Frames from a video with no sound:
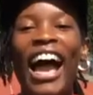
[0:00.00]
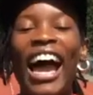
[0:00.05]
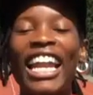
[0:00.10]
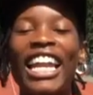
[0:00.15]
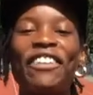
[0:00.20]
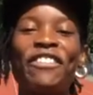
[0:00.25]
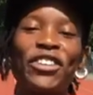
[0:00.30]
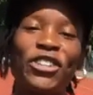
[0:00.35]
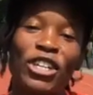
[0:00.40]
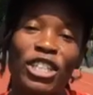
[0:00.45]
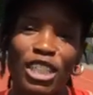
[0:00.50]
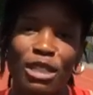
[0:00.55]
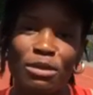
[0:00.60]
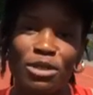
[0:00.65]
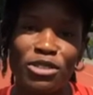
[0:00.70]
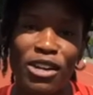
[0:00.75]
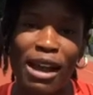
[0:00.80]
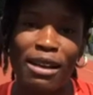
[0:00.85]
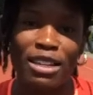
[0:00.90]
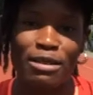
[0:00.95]
And if you're not
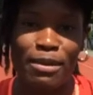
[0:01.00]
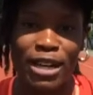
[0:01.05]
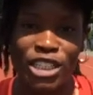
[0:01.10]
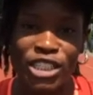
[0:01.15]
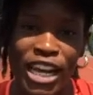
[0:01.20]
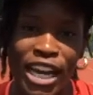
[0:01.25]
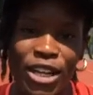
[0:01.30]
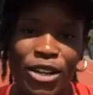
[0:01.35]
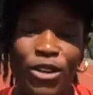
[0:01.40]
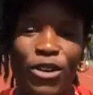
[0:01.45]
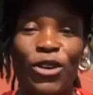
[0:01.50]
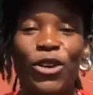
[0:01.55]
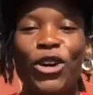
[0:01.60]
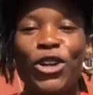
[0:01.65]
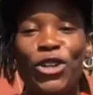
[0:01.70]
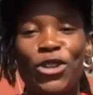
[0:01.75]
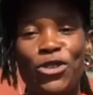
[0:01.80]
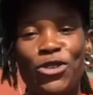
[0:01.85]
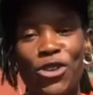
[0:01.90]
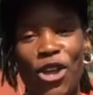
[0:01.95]
subscribed to my channel,
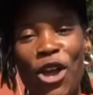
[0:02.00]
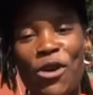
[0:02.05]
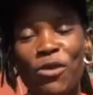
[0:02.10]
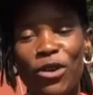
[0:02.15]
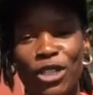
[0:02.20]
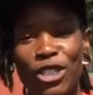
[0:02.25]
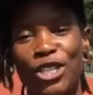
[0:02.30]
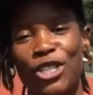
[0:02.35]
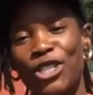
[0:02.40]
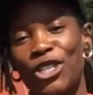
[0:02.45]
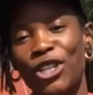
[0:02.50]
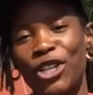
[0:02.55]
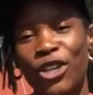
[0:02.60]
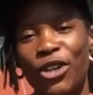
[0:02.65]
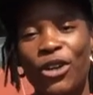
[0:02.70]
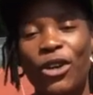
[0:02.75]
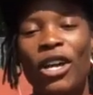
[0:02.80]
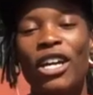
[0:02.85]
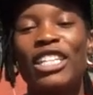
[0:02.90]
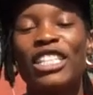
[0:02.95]
you know what to
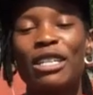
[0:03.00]
do.